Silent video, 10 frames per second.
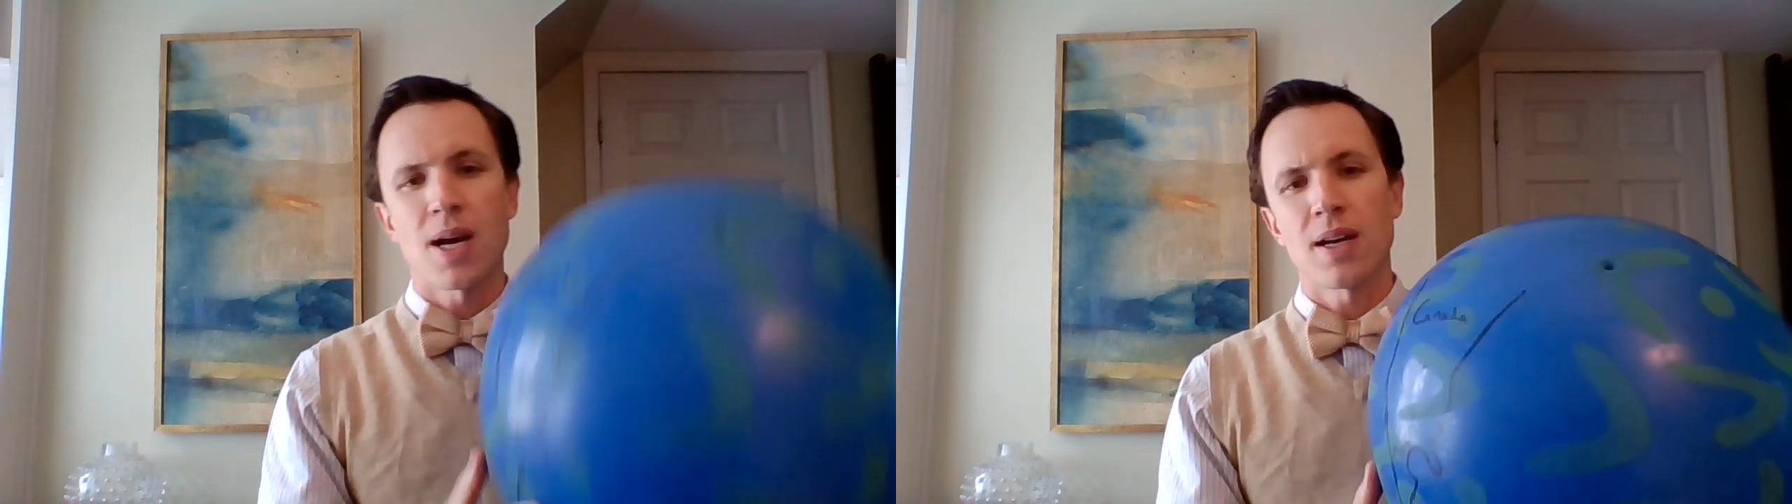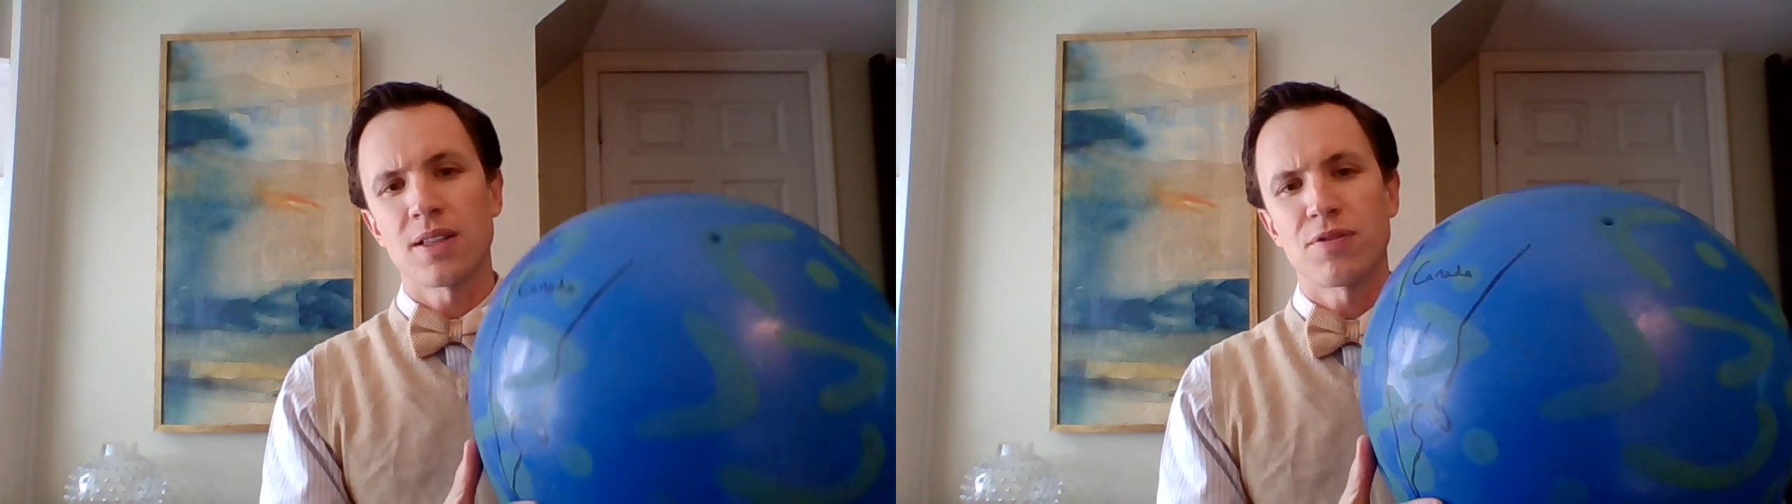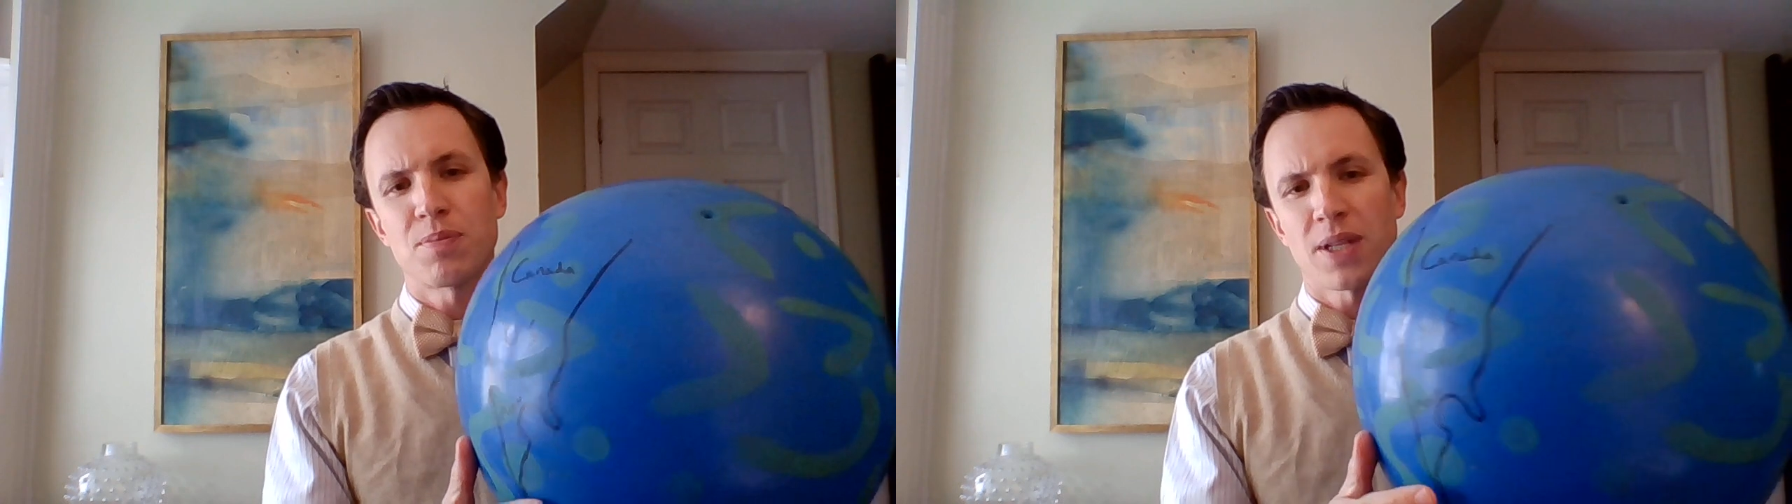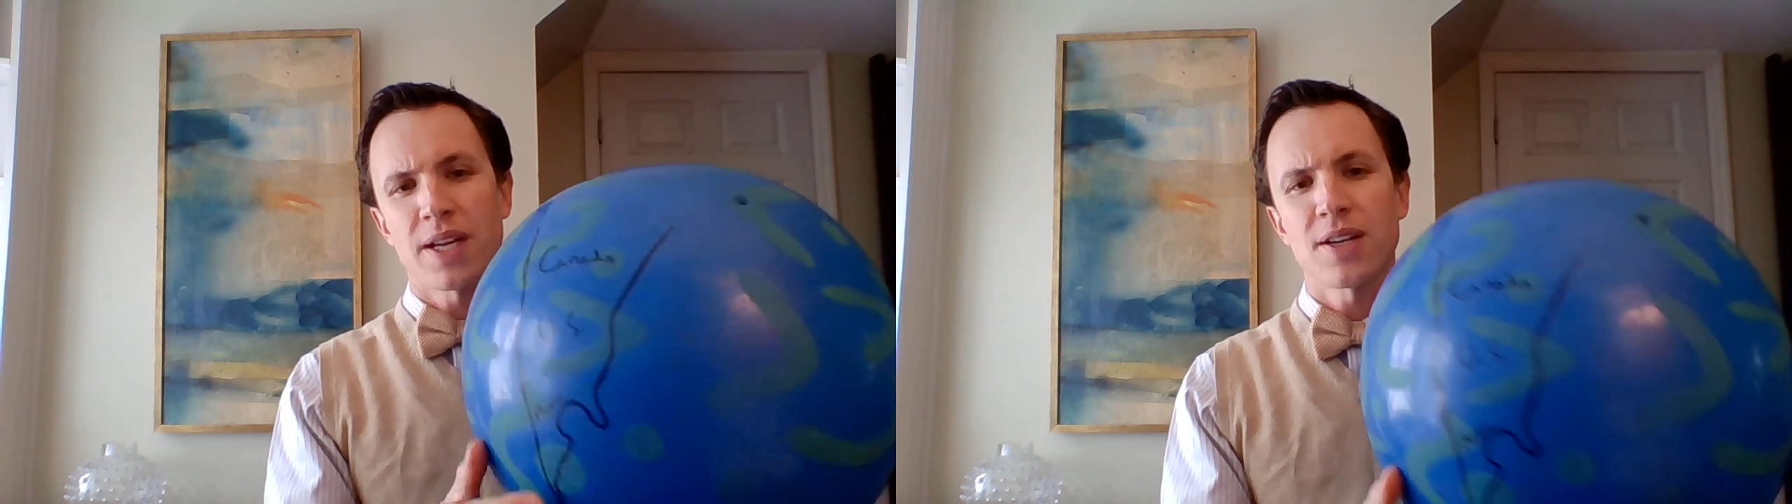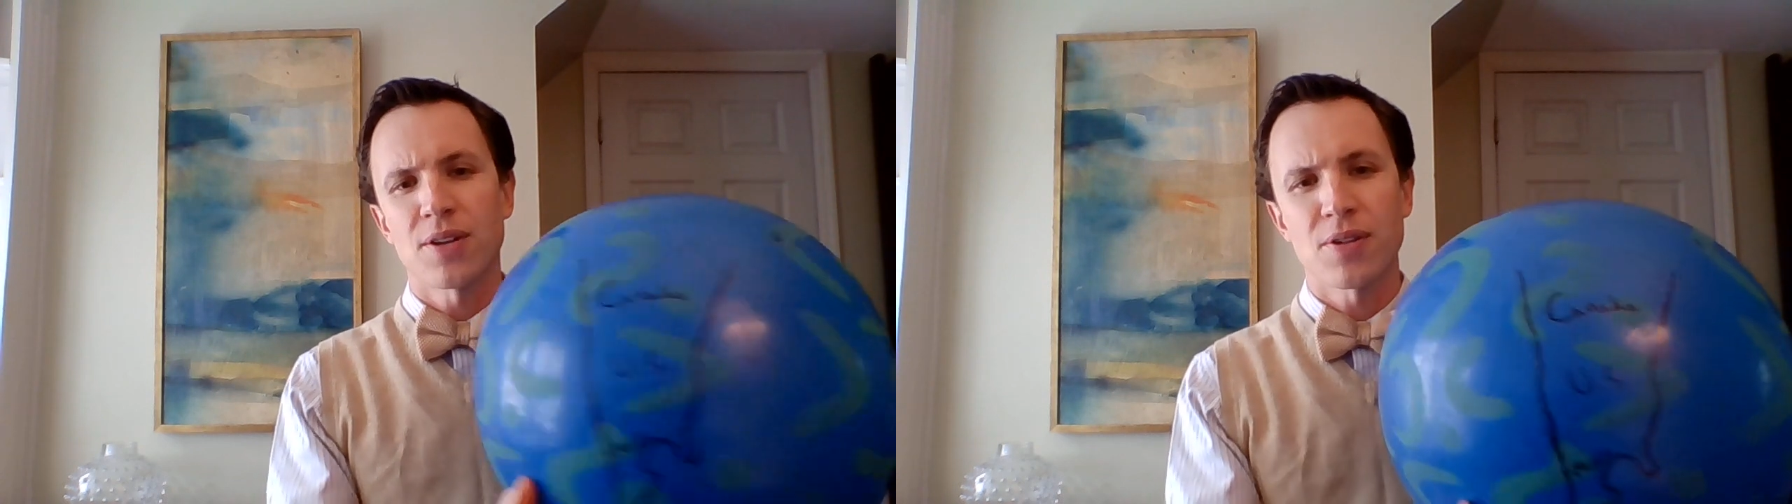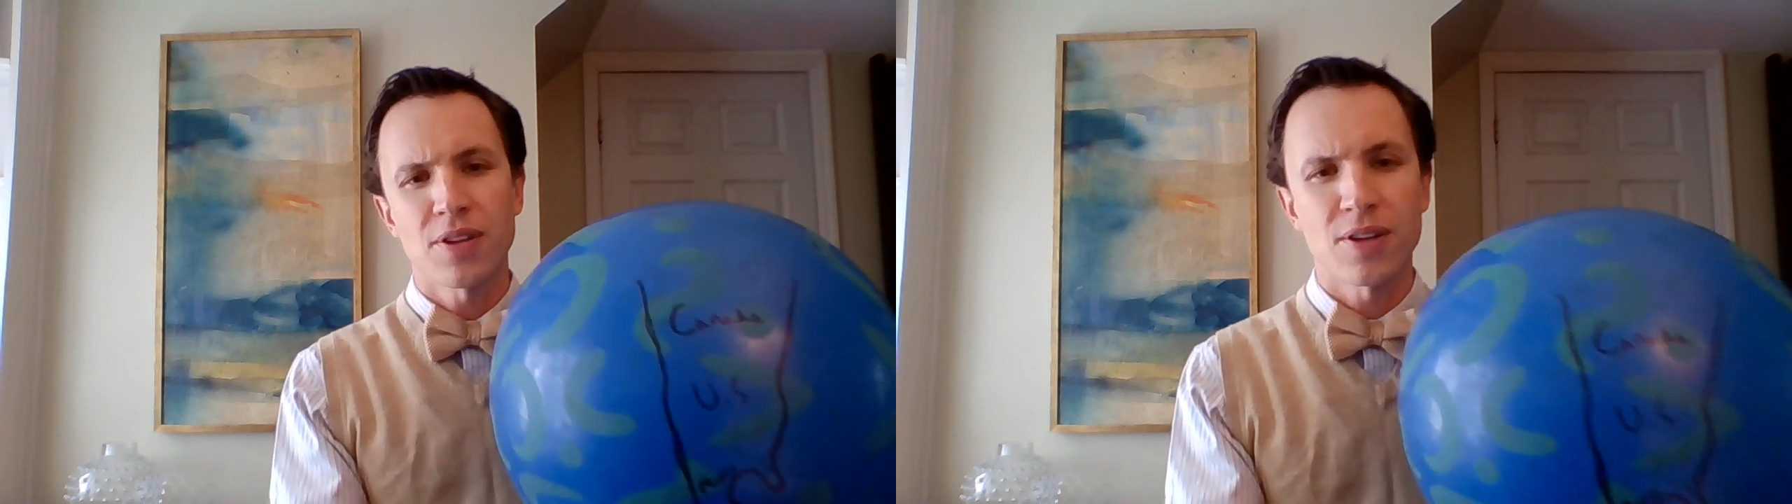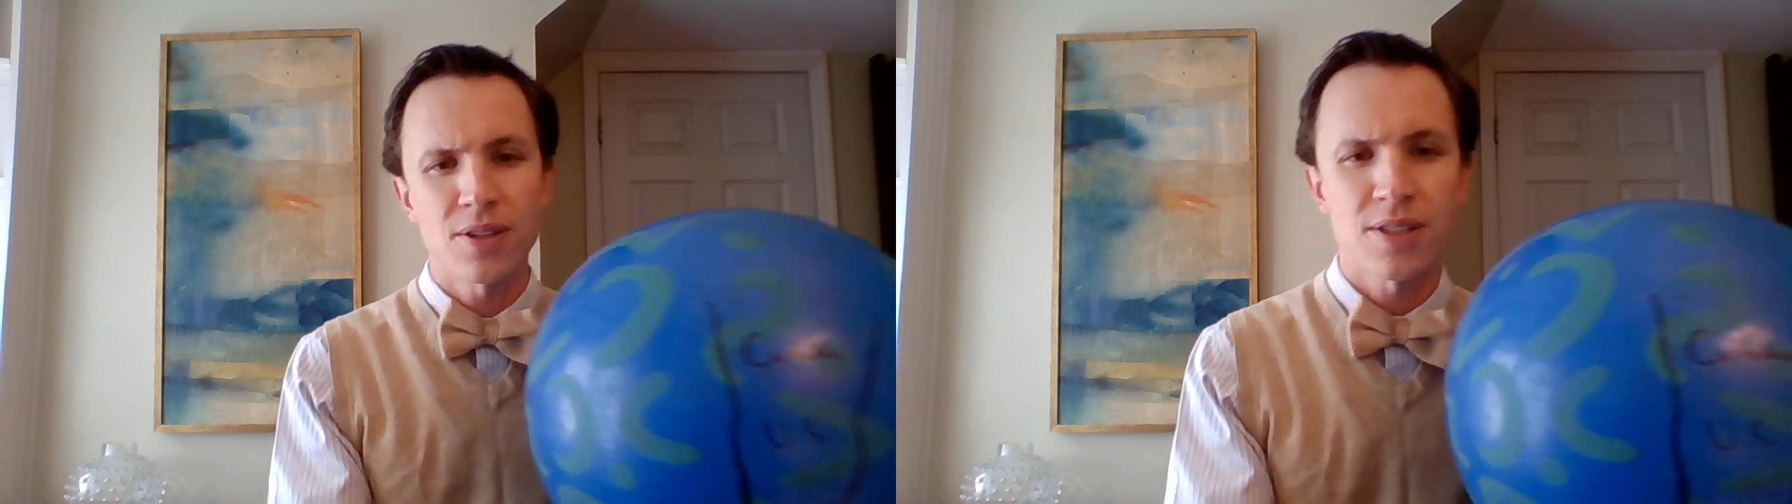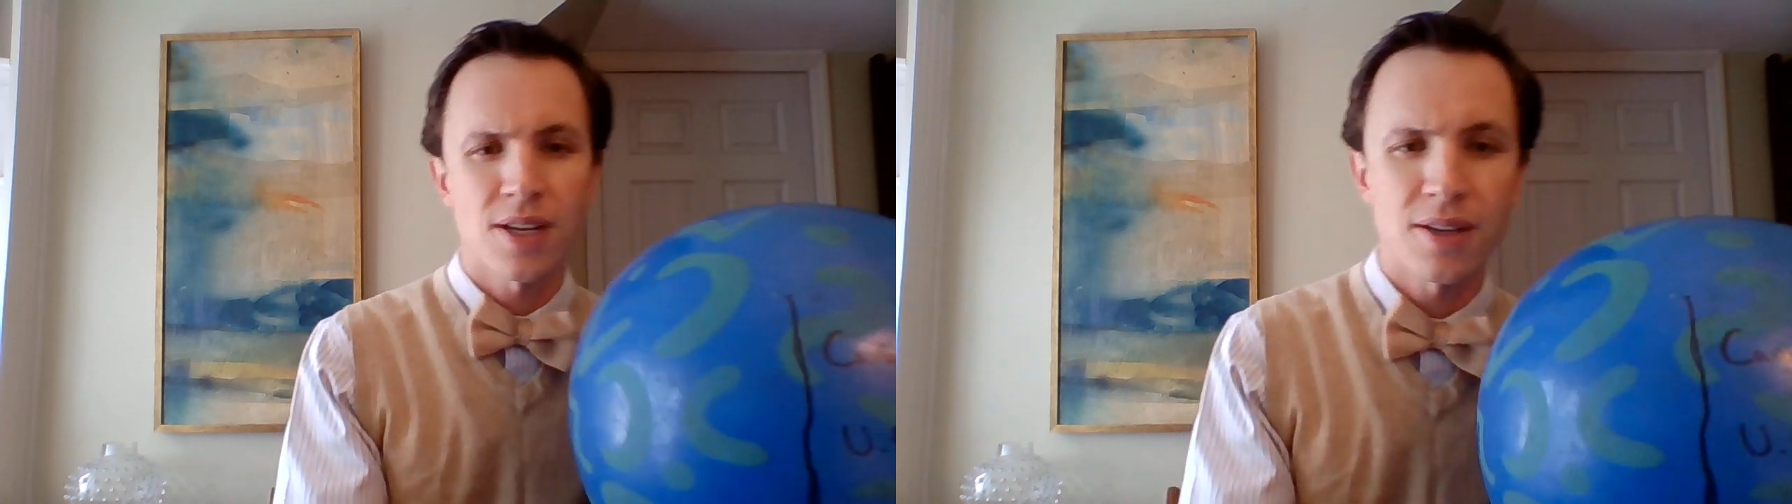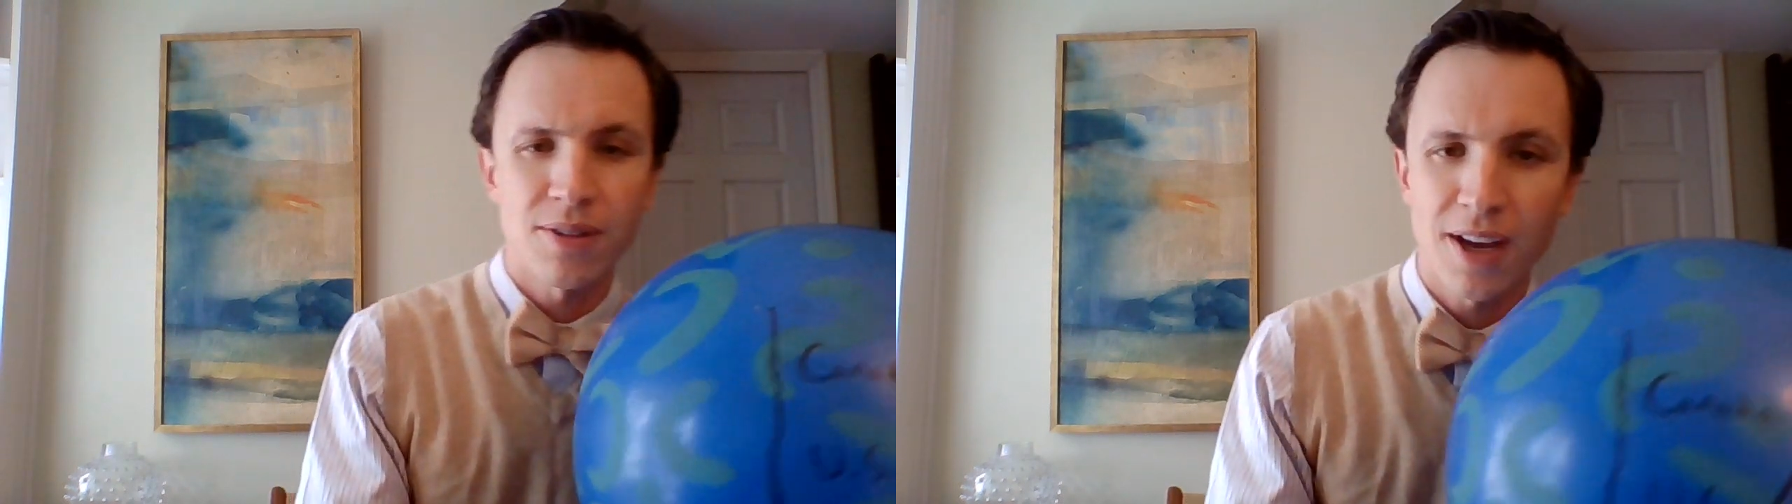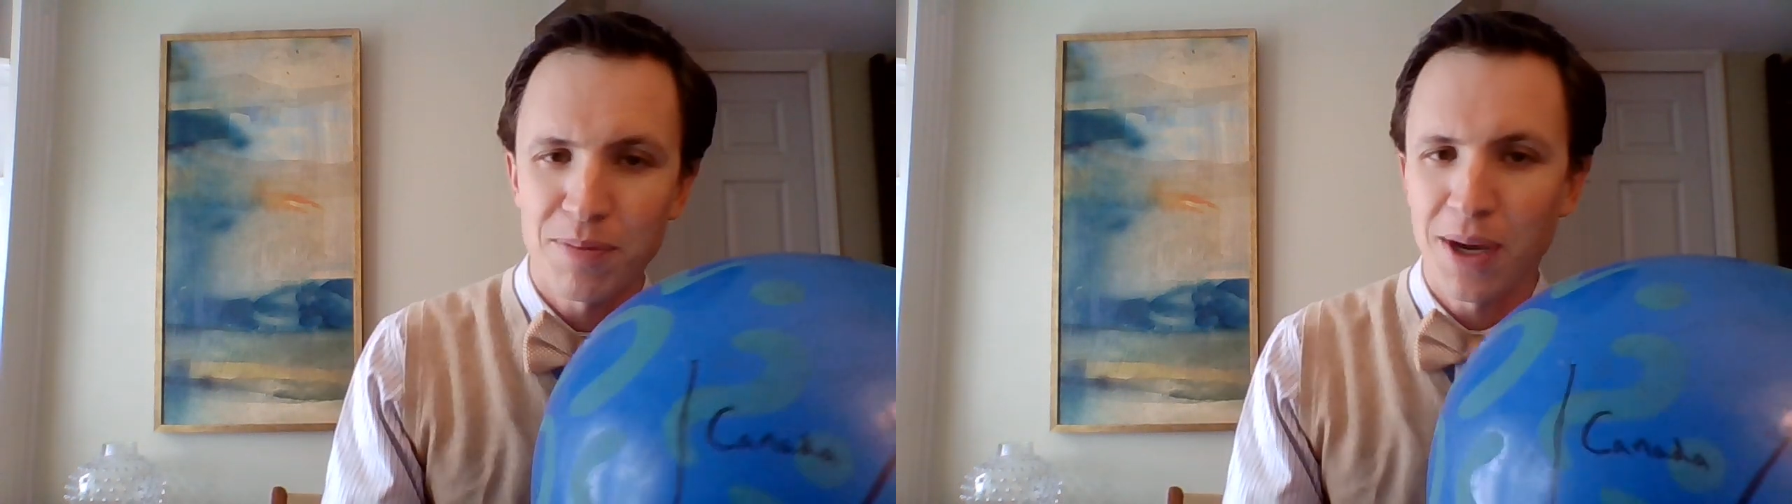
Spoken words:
model of planet Earth here because I don't have